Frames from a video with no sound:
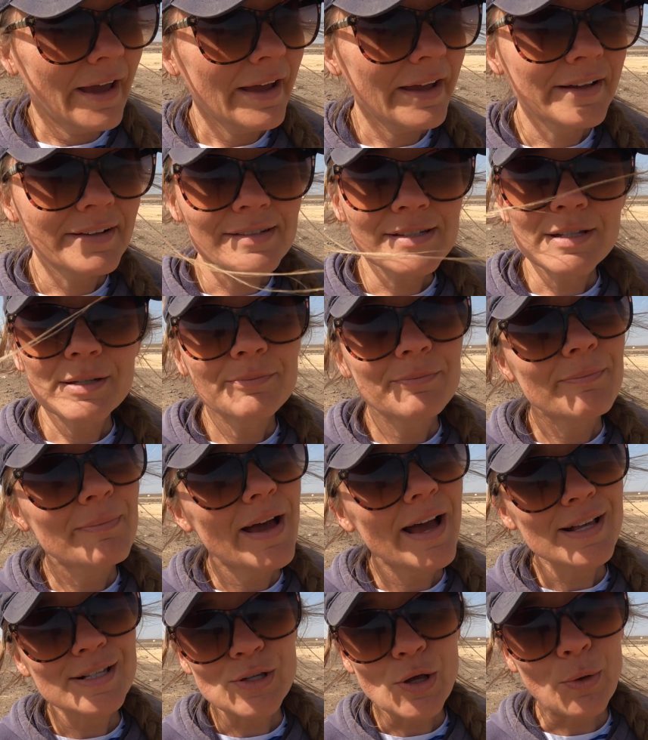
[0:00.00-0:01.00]
And
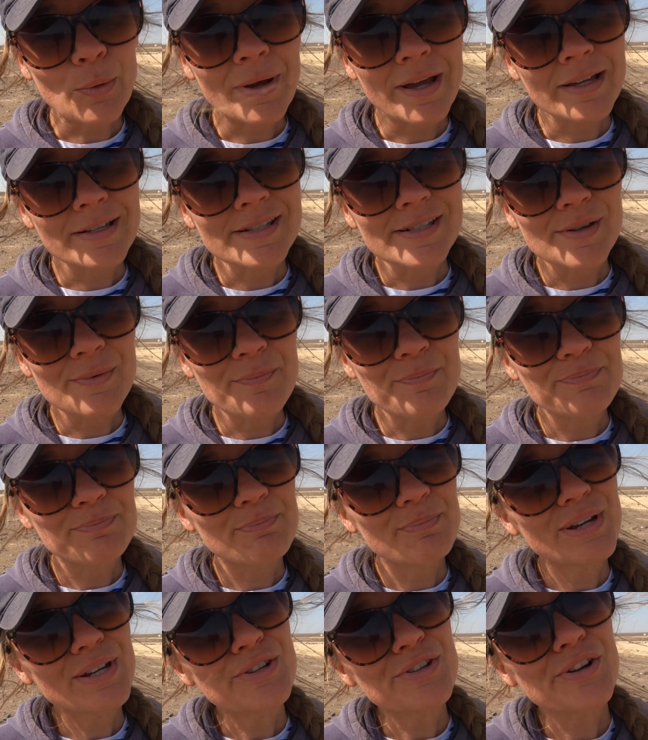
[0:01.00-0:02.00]
as always,
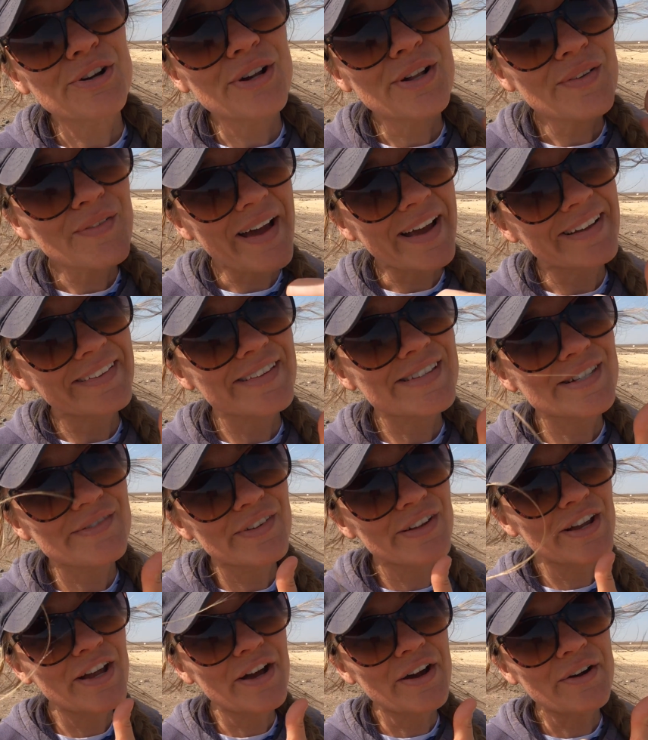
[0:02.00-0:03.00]
be sure to like this
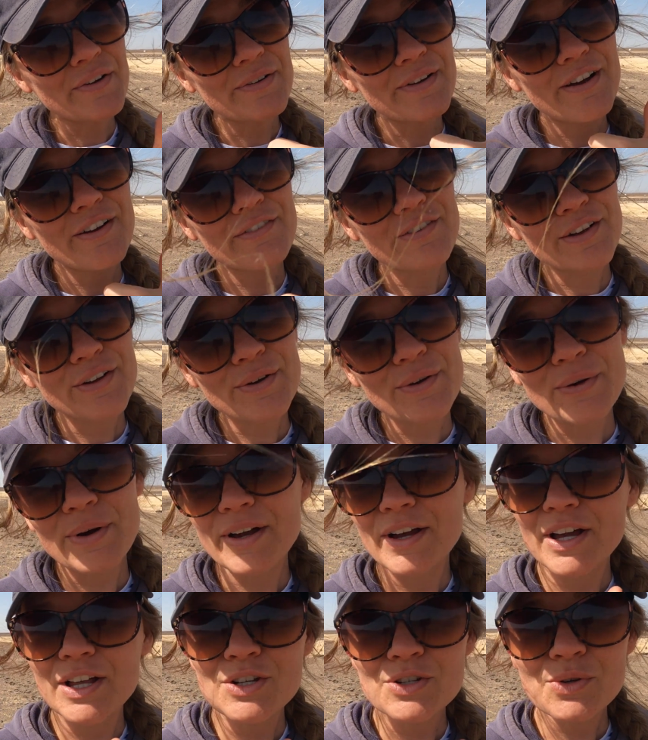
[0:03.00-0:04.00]
video if you
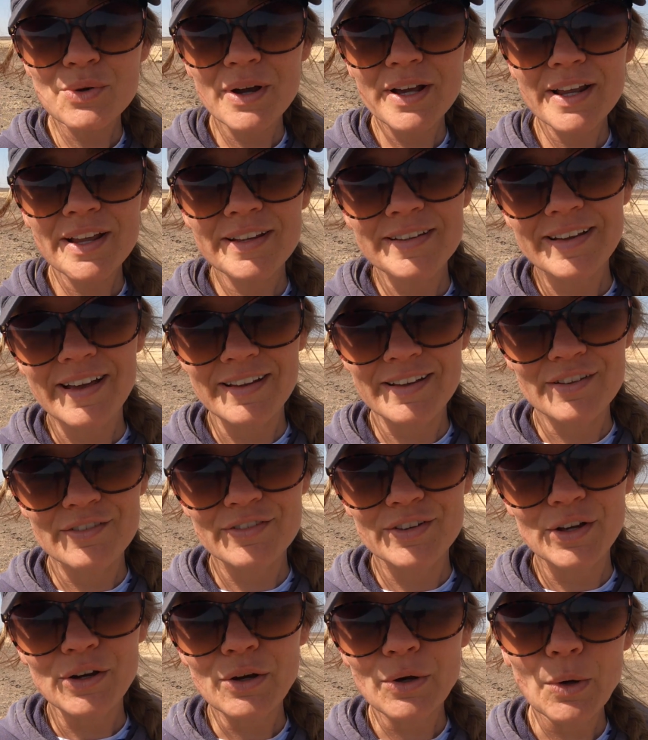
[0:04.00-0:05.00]
enjoyed it and
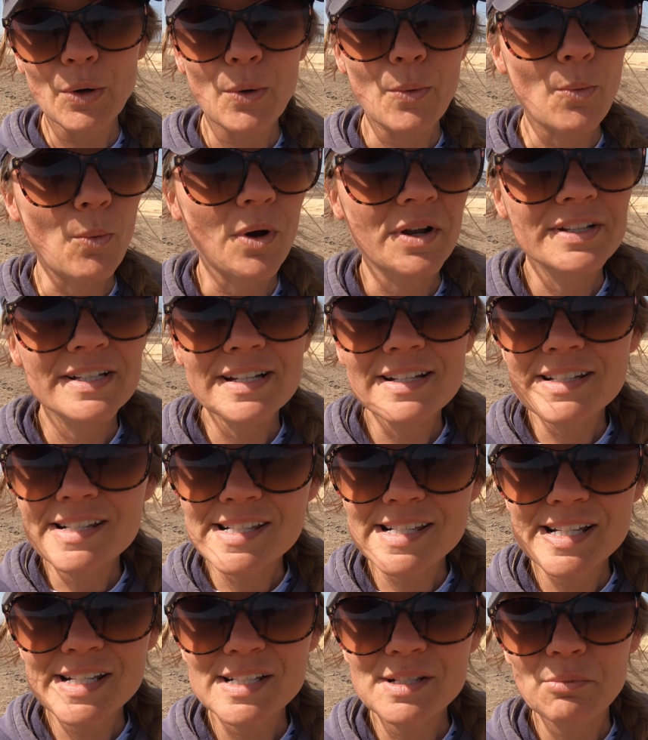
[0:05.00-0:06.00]
if you're wanting
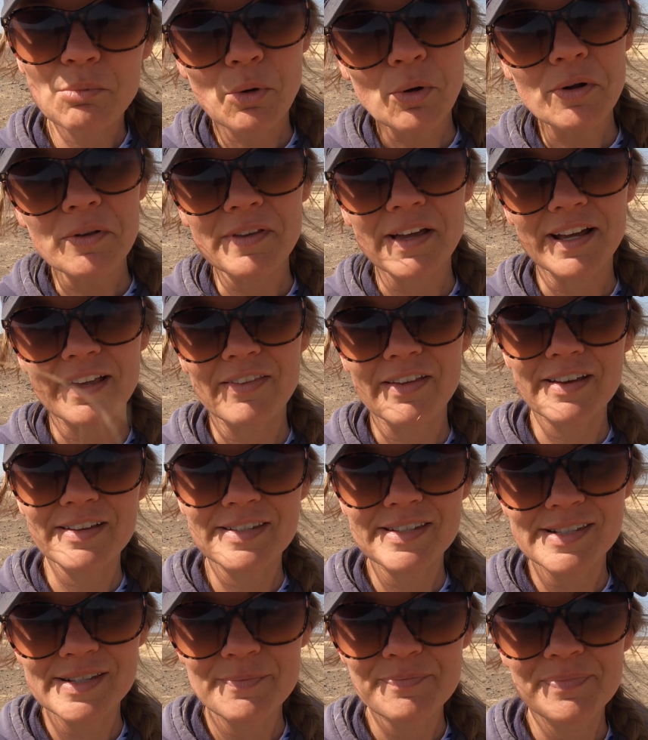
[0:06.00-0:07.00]
to see some more like
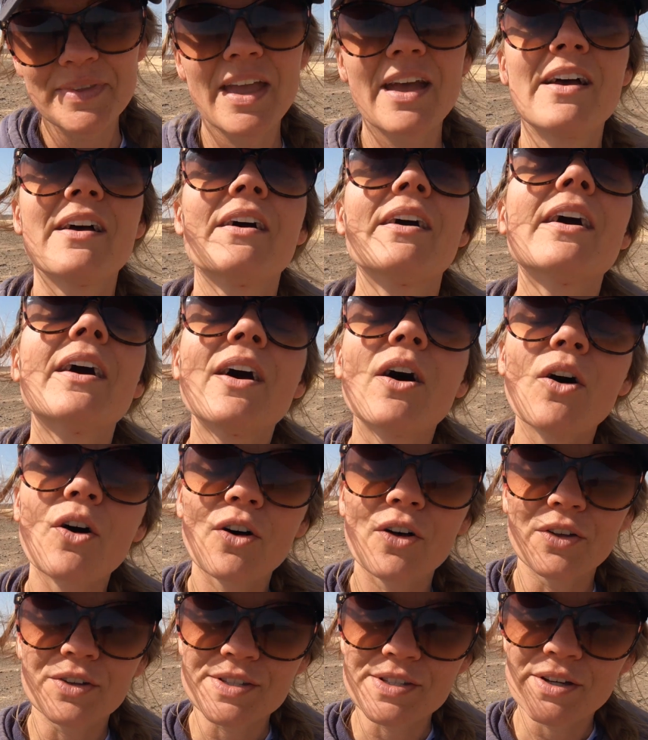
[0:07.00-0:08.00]
this.
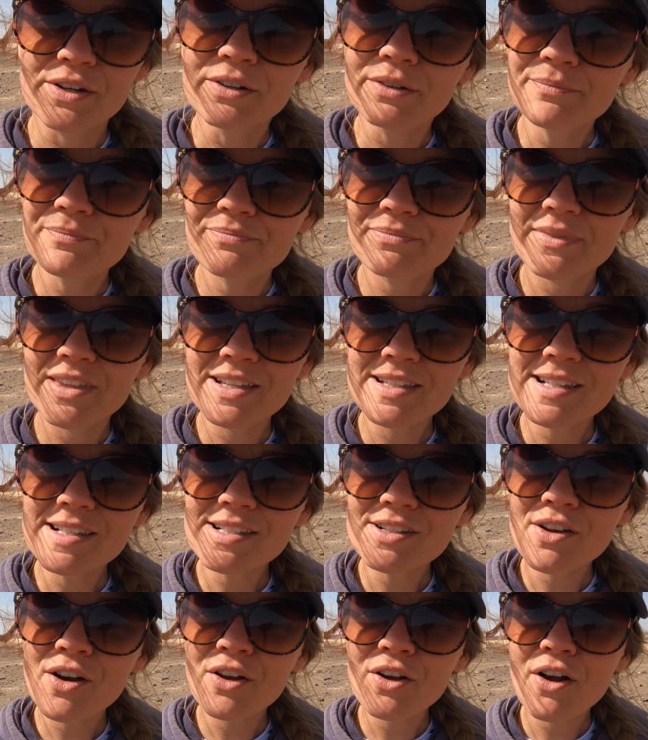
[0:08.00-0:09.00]
Also, this
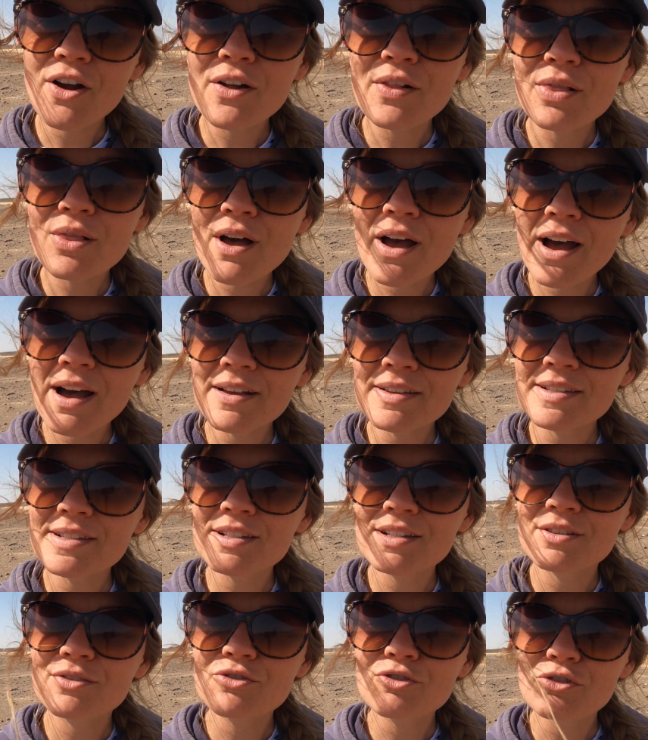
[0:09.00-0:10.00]
is not our
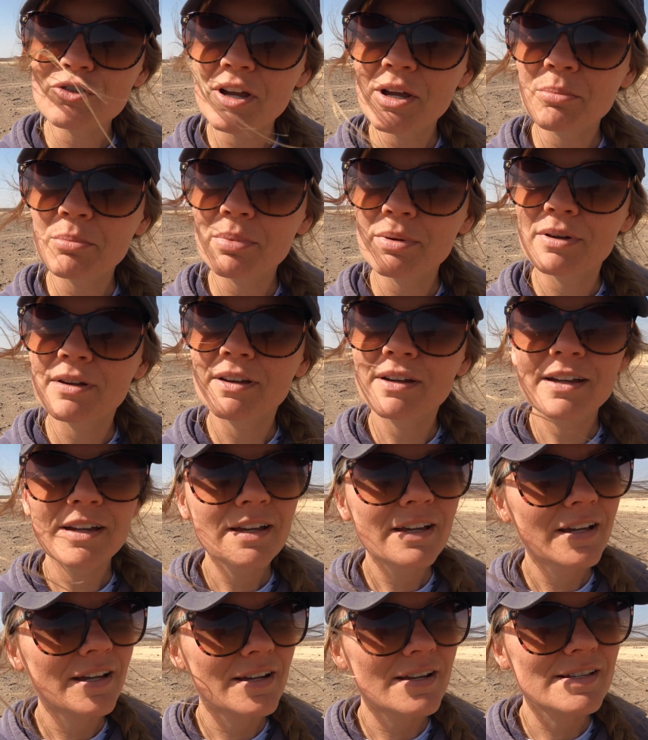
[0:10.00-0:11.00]
last trip.
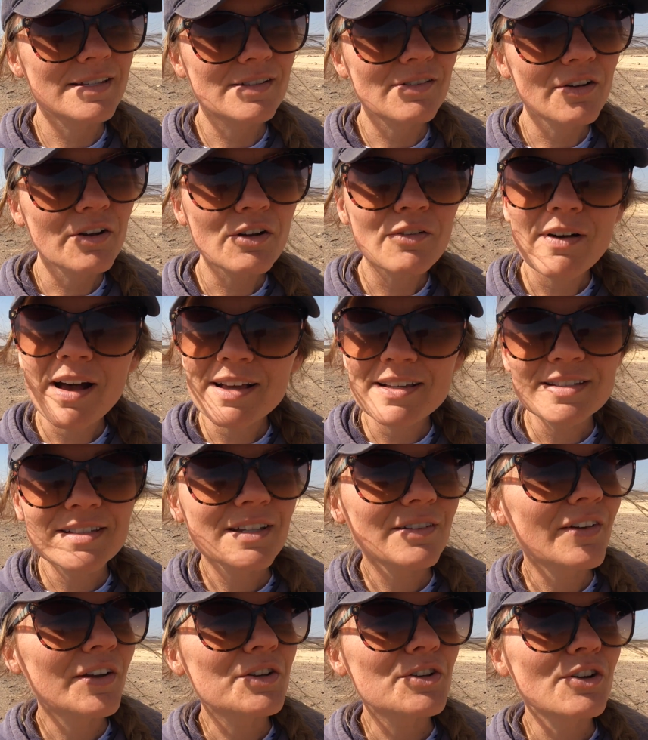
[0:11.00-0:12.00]
It is not our
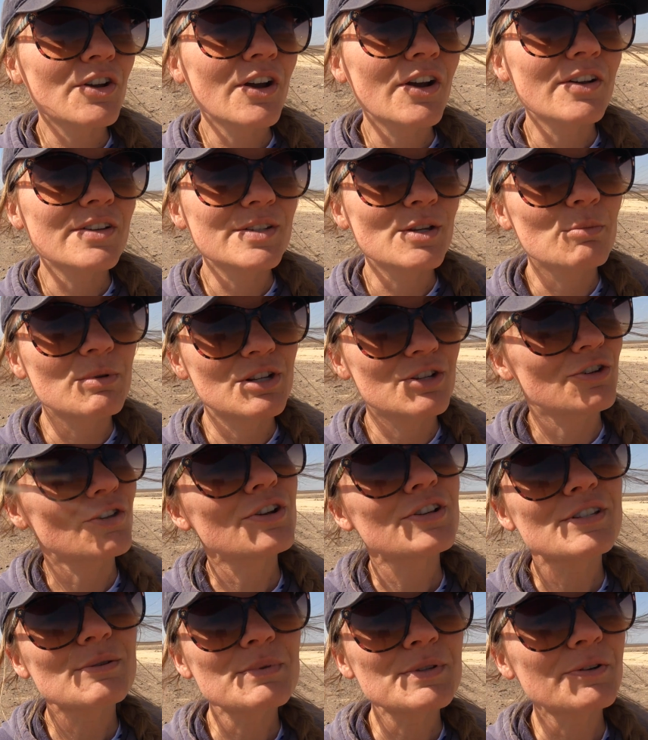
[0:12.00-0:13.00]
last adventure, so be
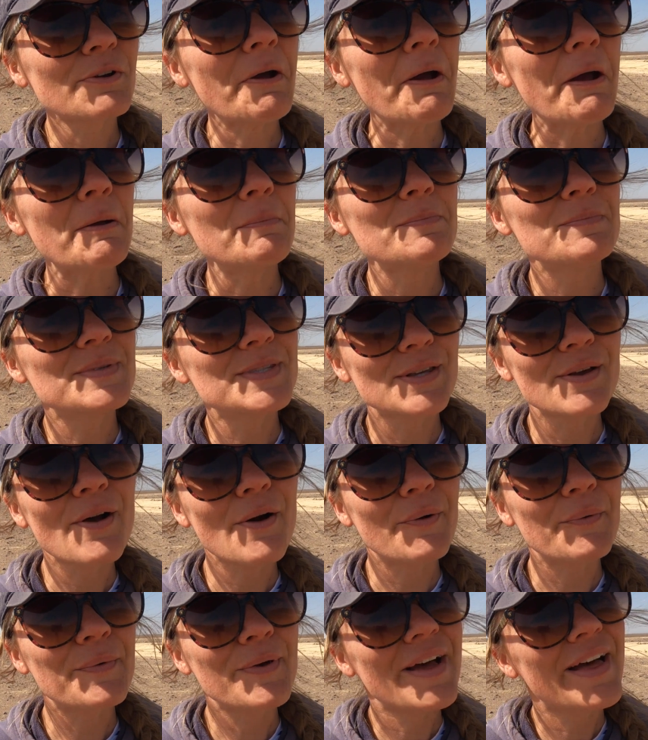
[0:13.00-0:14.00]
sure to subscribe
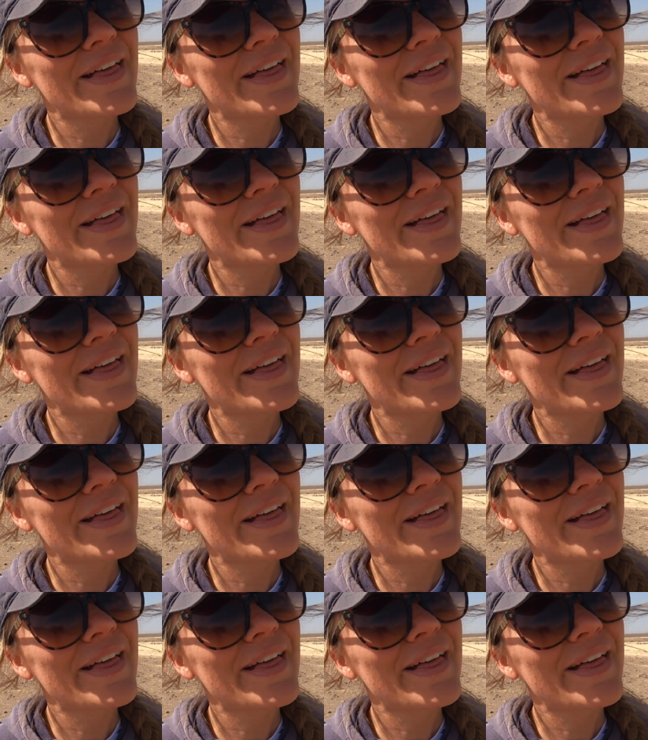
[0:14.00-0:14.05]
so